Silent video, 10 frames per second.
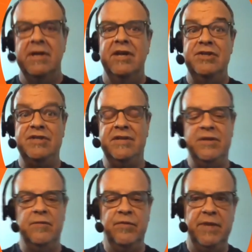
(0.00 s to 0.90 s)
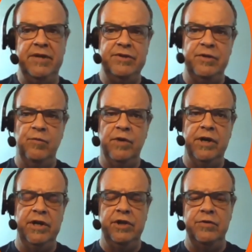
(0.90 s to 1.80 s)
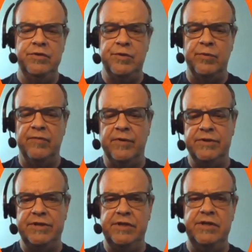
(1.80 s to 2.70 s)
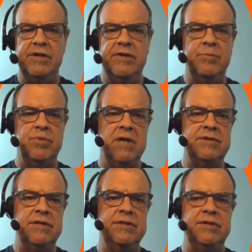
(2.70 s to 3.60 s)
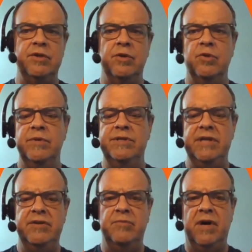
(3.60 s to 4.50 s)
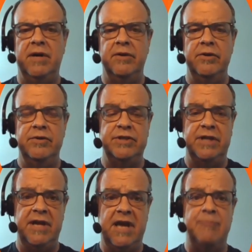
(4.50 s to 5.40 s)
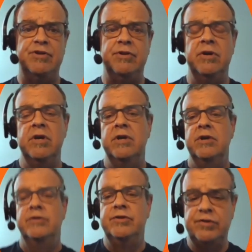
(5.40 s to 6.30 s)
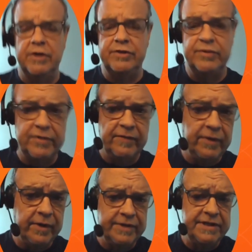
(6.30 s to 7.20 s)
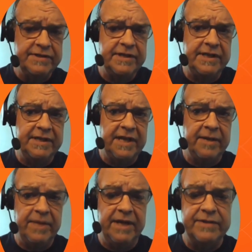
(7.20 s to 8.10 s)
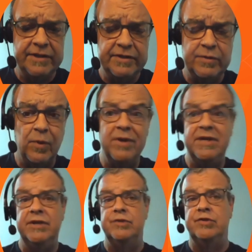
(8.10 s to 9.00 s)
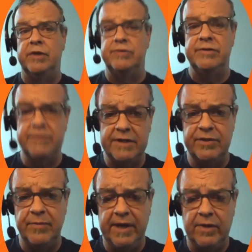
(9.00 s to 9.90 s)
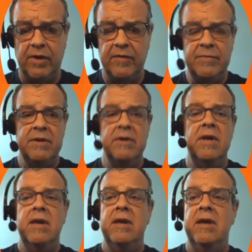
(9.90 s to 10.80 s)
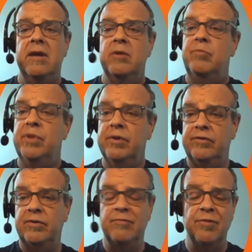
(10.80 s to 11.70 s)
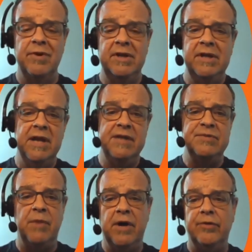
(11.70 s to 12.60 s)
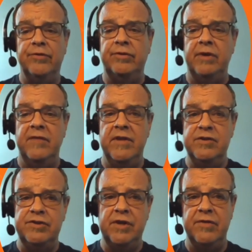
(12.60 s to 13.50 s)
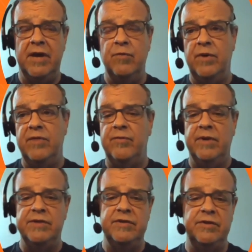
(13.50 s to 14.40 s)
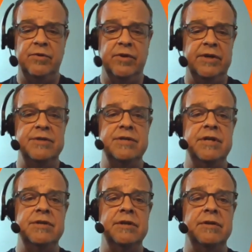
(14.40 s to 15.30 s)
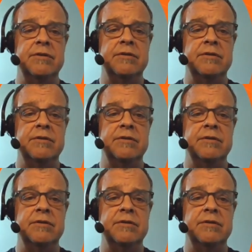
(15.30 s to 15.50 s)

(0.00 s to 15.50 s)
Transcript: see the information, we're going to use the reverse engineering process and Erwin Data Modeler to capture the structures of your existing databases or data structures, as you may call them, build some really nice models, and then share that with the rest of the organization.